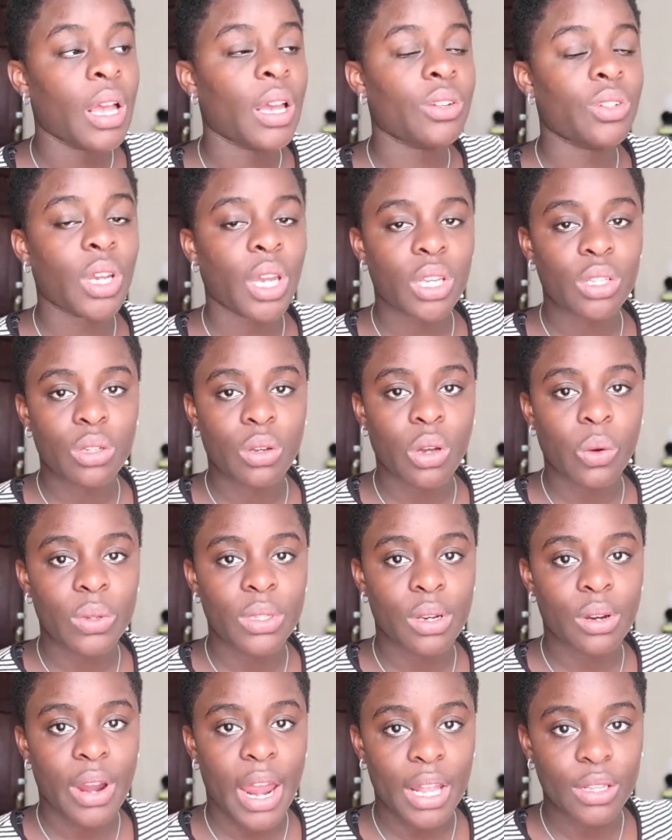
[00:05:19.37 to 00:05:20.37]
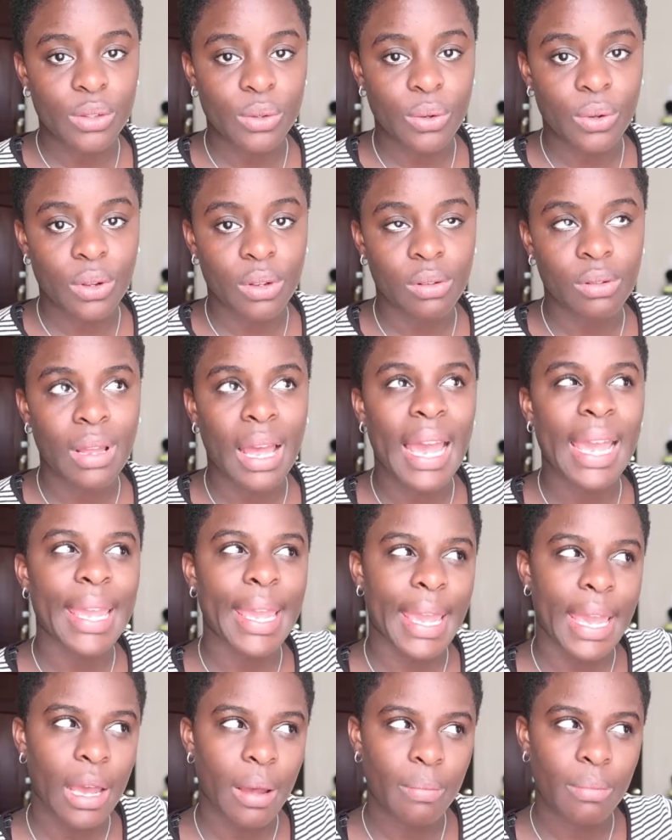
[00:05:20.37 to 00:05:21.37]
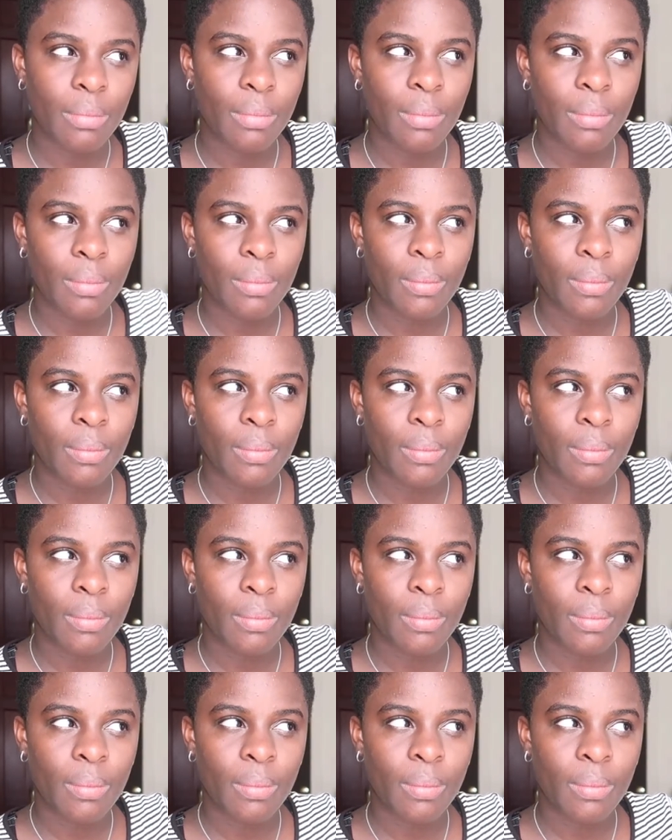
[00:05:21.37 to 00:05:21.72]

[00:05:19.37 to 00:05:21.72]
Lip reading: As you guys know, I was in grad school. I am,